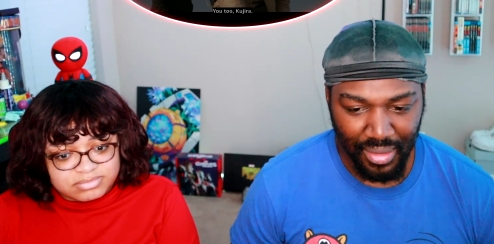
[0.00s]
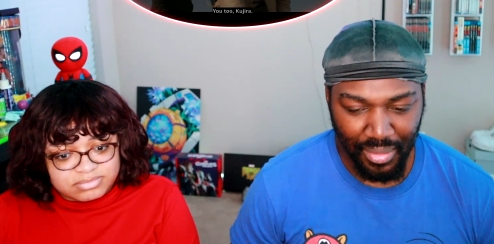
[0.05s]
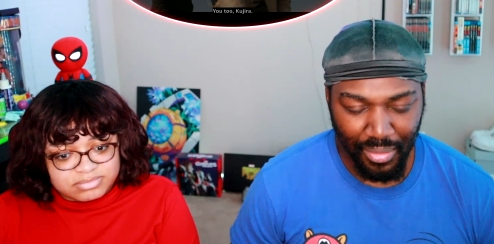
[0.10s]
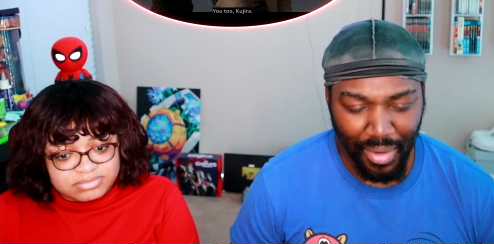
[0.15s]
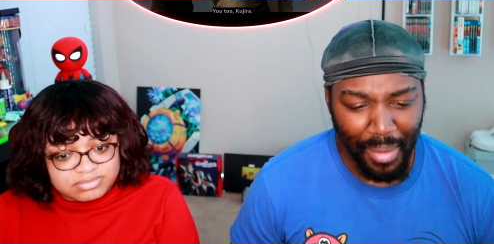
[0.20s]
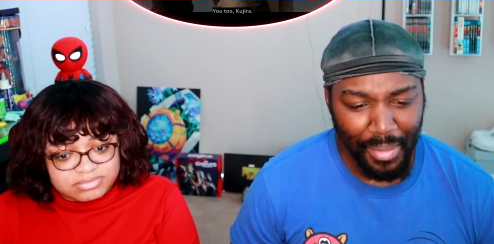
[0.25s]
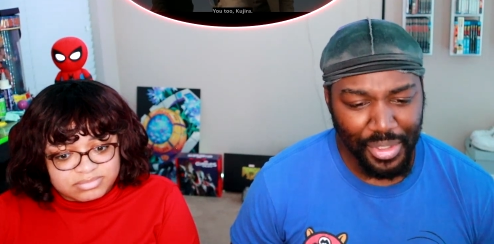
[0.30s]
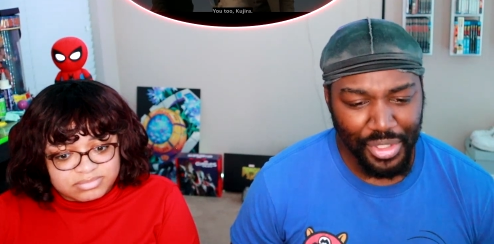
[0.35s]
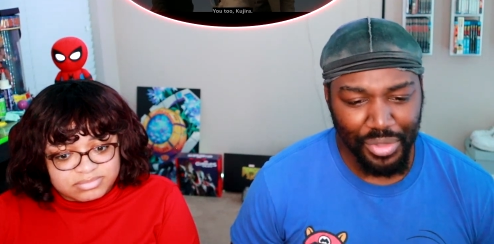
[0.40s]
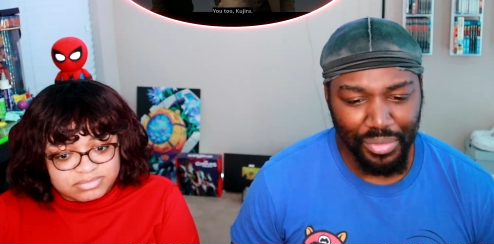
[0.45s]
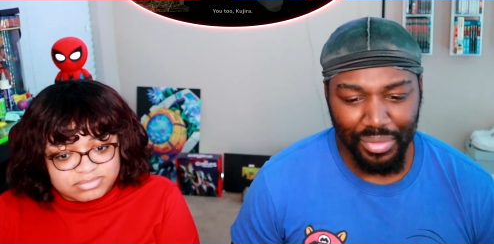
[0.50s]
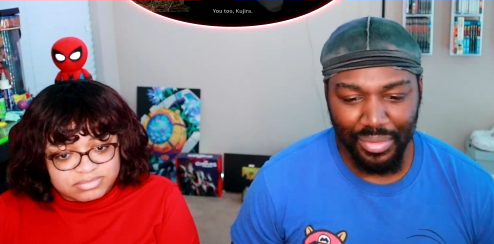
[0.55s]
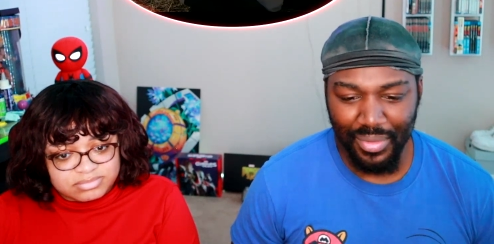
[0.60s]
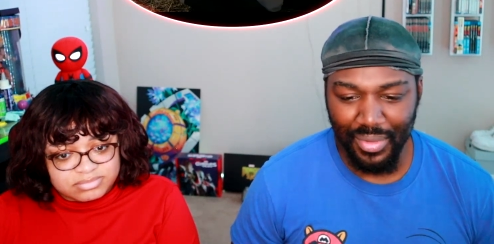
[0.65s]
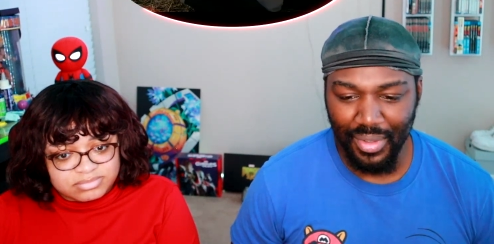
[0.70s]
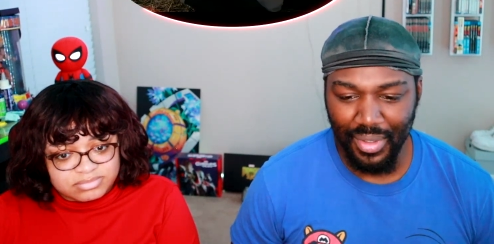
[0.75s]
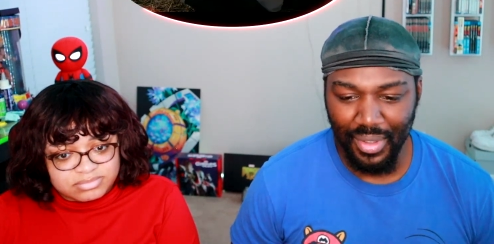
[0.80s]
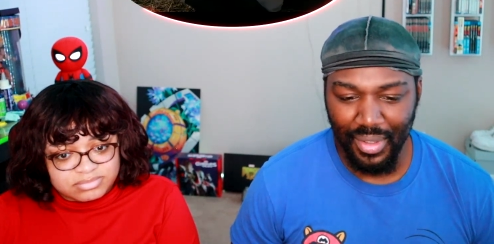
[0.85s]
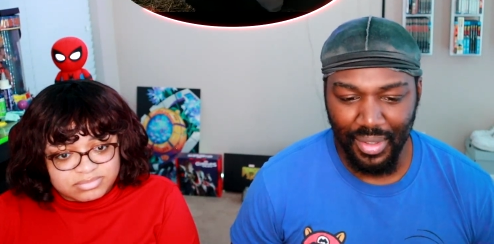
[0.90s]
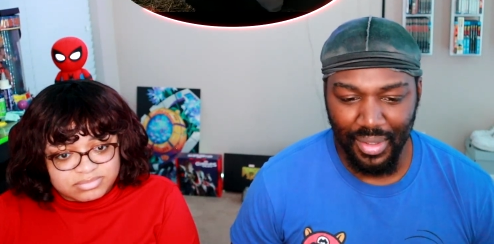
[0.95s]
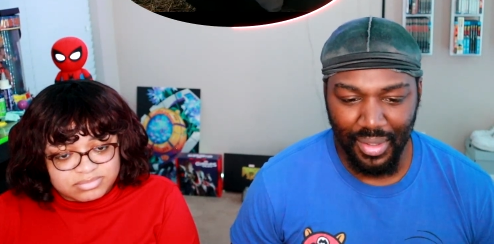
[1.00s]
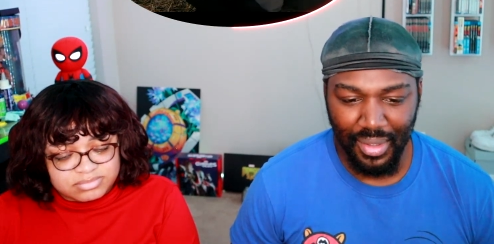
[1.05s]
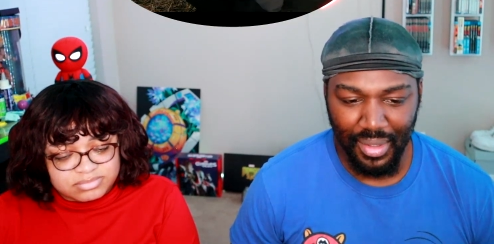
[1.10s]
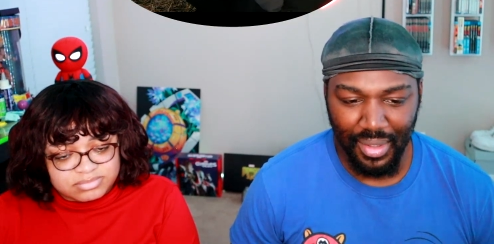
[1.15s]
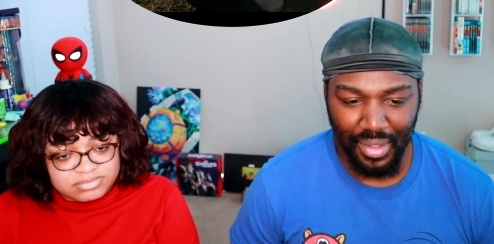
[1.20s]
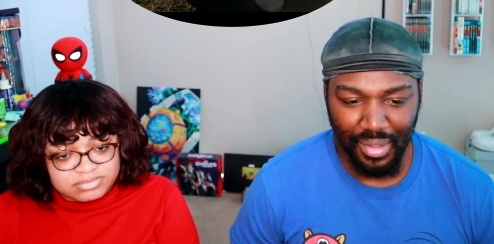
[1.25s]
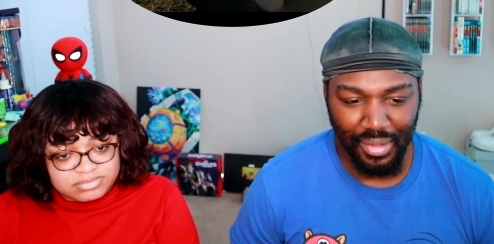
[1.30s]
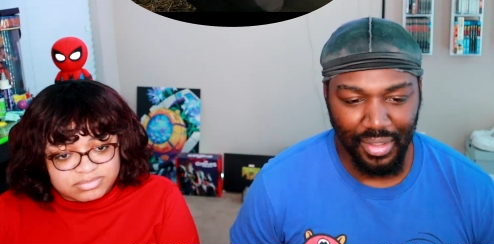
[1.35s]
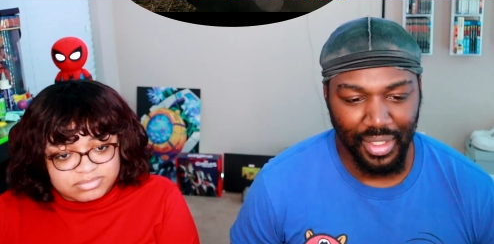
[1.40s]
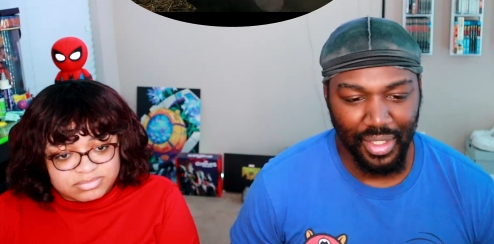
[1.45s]
Speaker 1: Why would you?
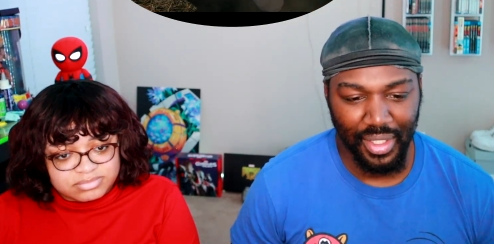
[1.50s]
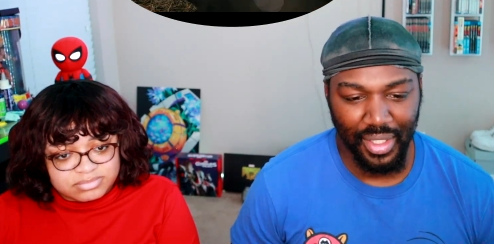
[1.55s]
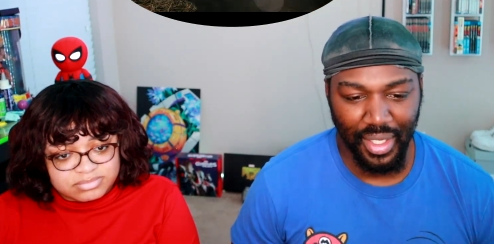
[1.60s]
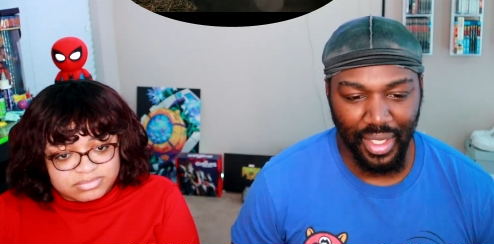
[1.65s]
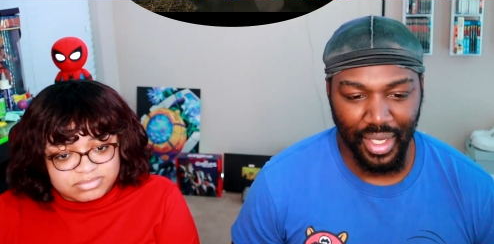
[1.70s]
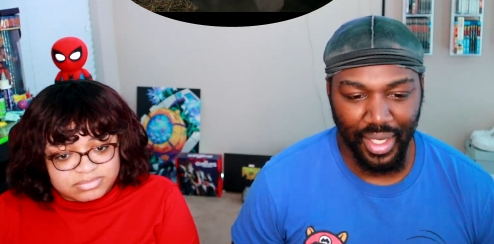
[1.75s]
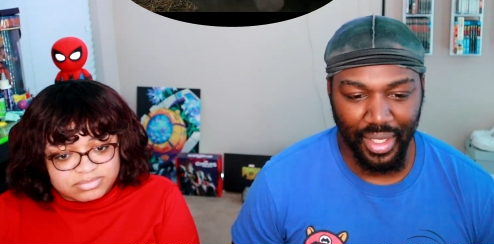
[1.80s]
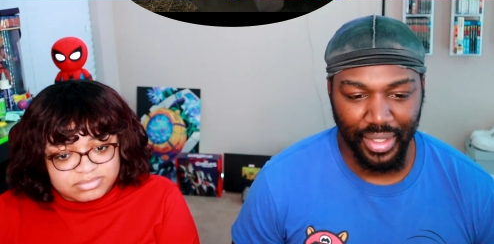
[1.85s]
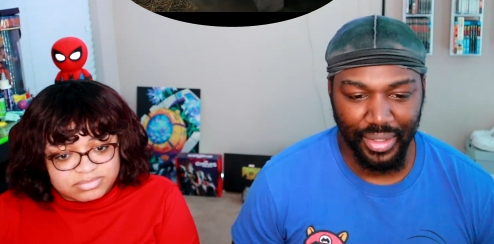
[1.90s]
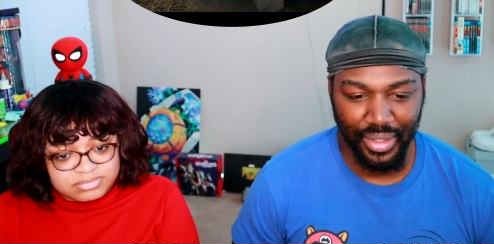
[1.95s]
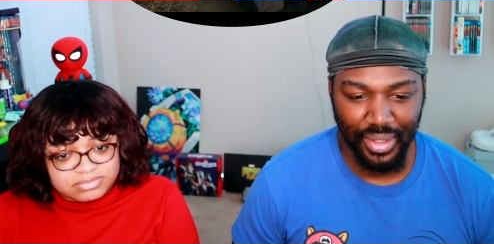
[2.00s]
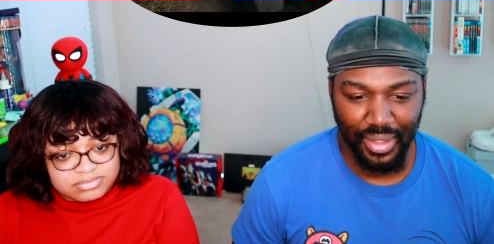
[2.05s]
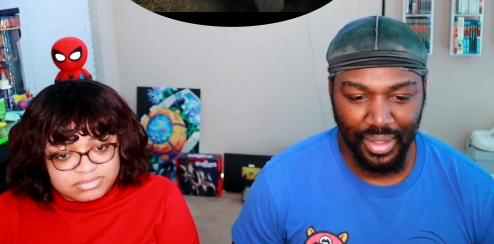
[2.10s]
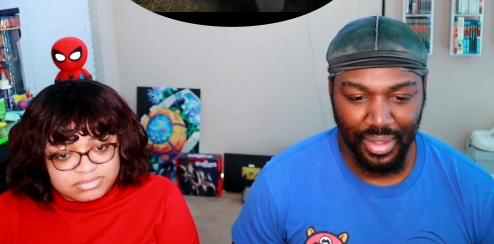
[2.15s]
Oh God.